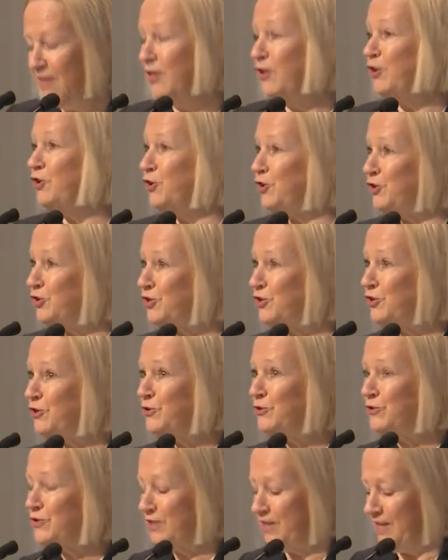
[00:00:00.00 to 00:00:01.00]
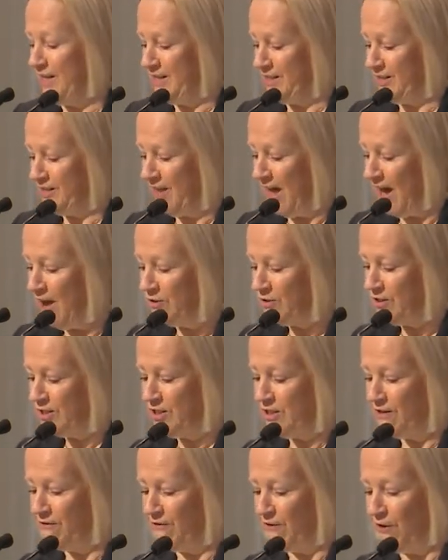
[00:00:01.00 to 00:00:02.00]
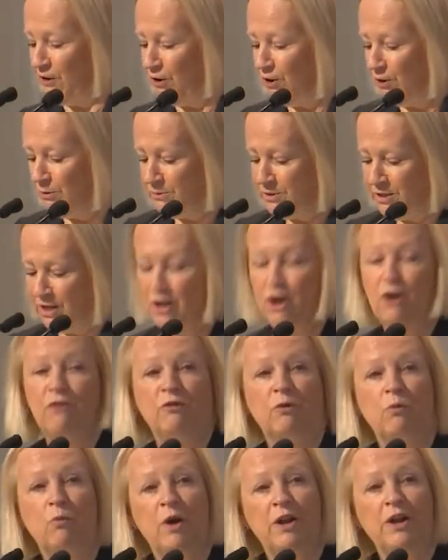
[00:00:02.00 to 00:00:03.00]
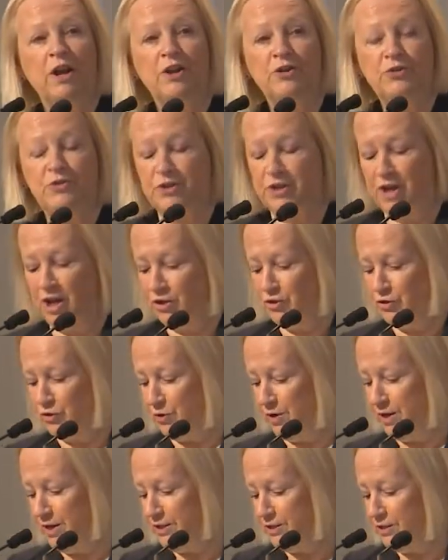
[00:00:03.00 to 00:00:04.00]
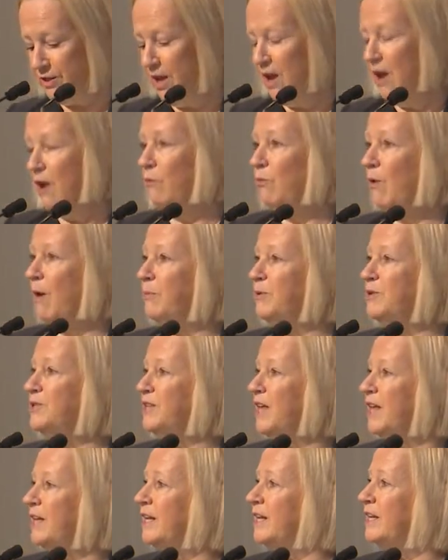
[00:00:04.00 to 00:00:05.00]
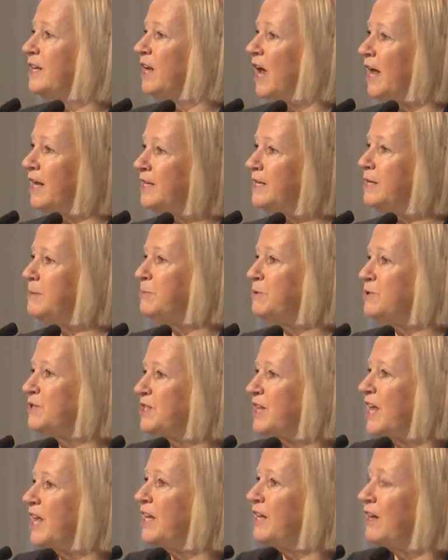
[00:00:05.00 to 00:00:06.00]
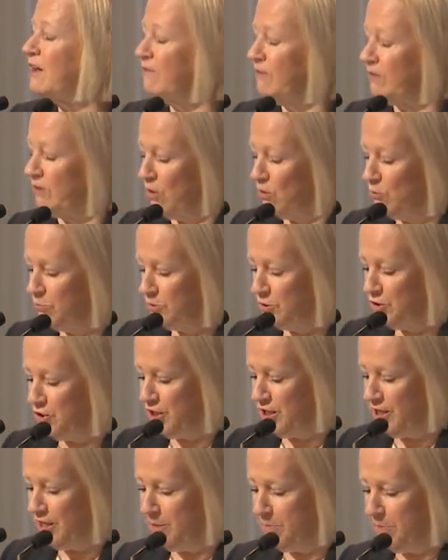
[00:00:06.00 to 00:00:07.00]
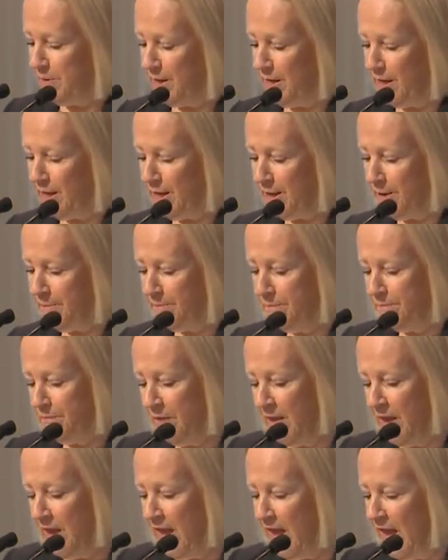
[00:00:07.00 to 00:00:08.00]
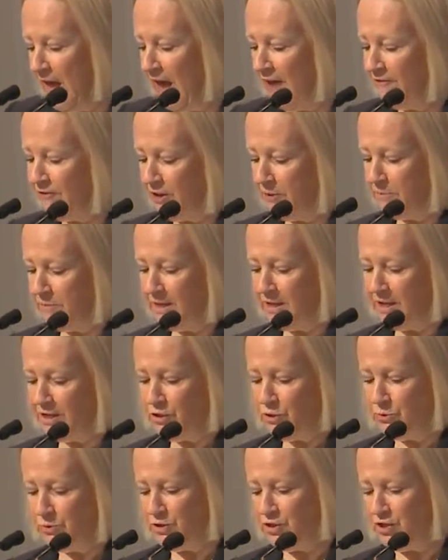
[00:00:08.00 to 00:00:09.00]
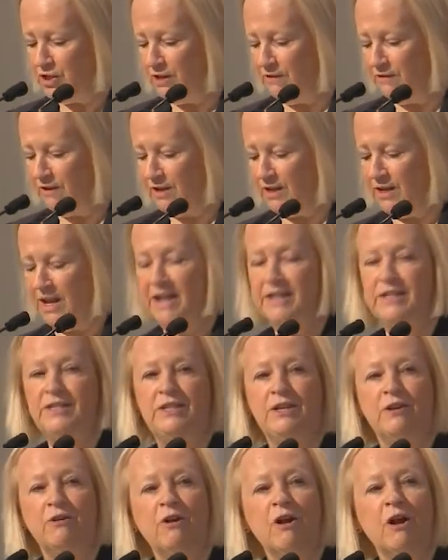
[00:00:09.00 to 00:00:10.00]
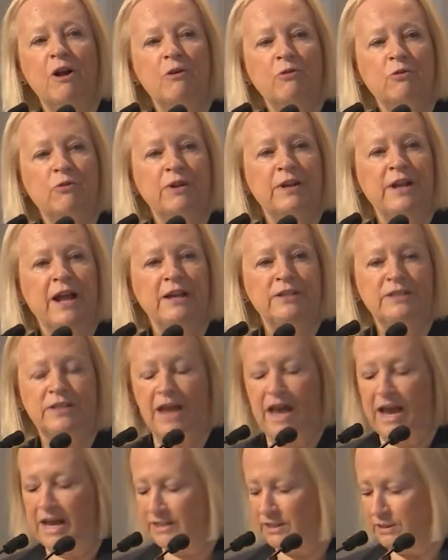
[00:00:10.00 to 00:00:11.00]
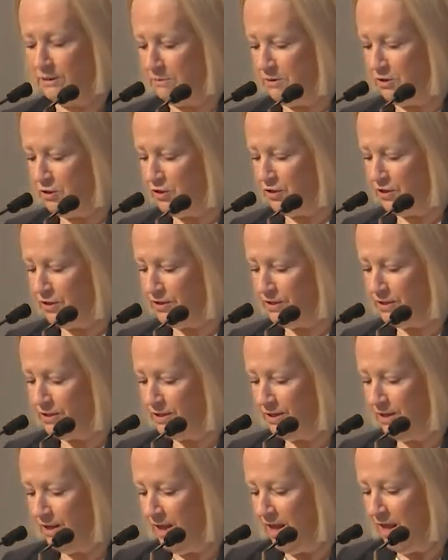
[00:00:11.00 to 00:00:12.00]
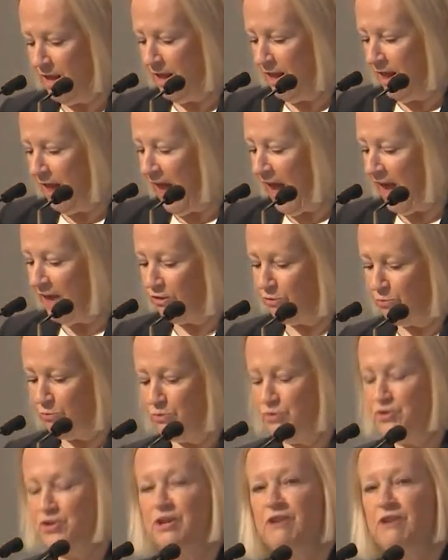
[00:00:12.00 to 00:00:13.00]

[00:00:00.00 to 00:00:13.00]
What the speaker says: The good news is thousands of firms in over 100 countries, representing 90% of global GDP, have committed to achieving net zero greenhouse gas emissions. And through